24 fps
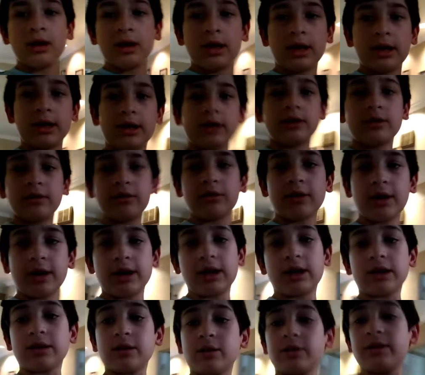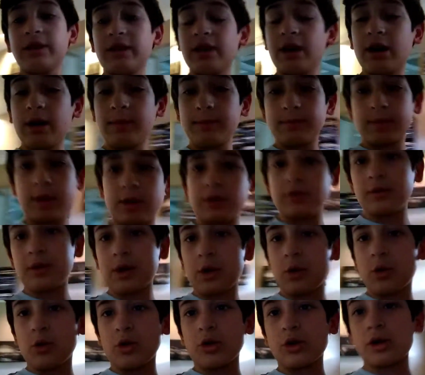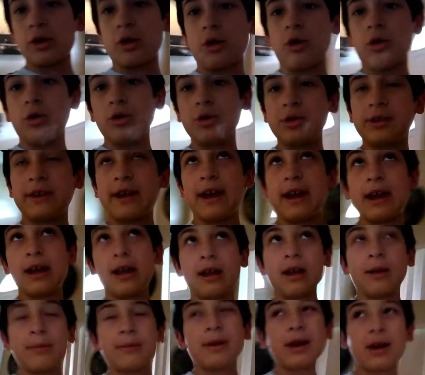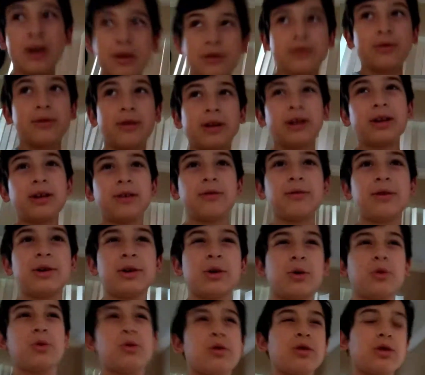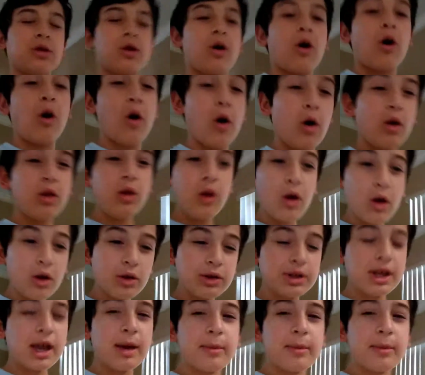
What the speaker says: and ready, so I'm gonna record all day. I'm not gonna really record all day,